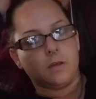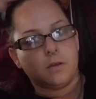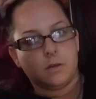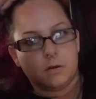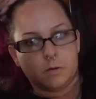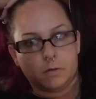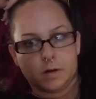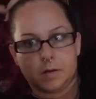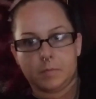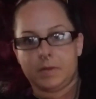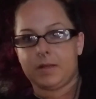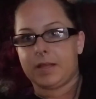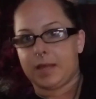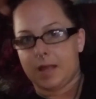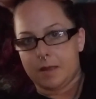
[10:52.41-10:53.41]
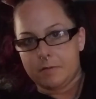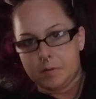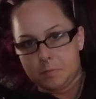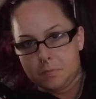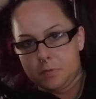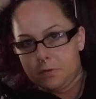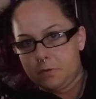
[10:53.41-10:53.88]
You know what I mean? Like, I would
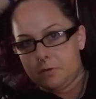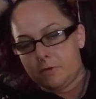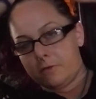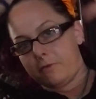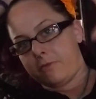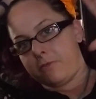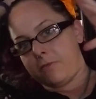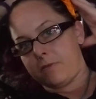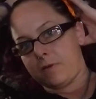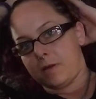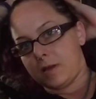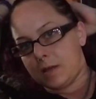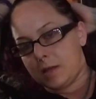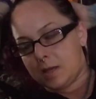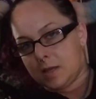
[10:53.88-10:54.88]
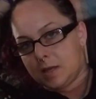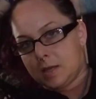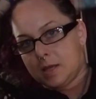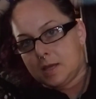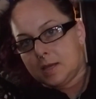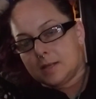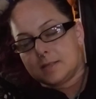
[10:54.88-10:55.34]
move
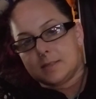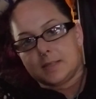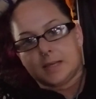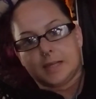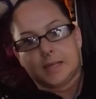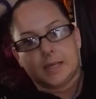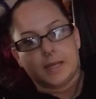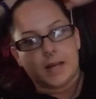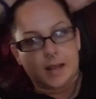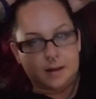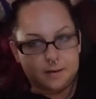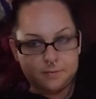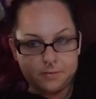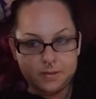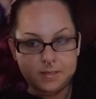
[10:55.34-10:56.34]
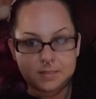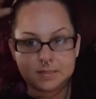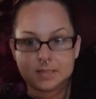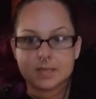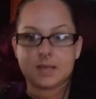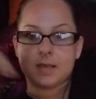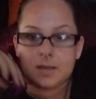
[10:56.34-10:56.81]
to get out of
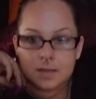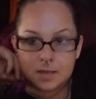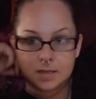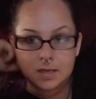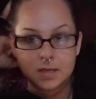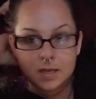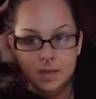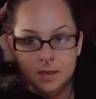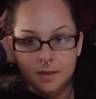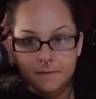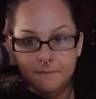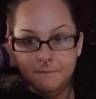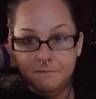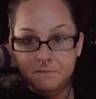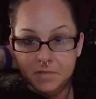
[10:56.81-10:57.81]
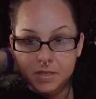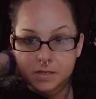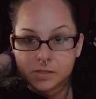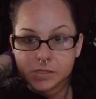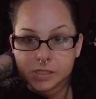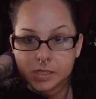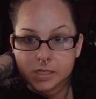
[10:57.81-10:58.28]
his
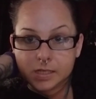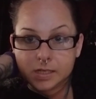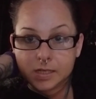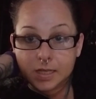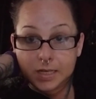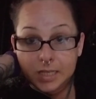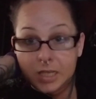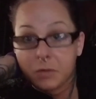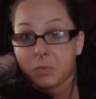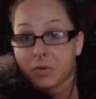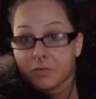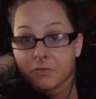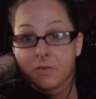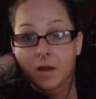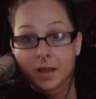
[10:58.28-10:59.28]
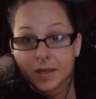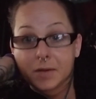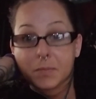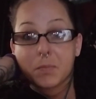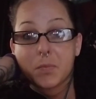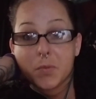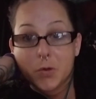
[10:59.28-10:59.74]
vision, and he would
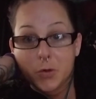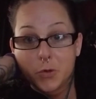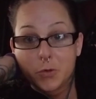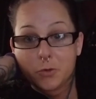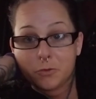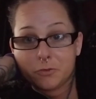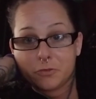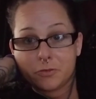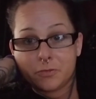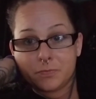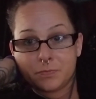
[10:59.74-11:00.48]
fucking move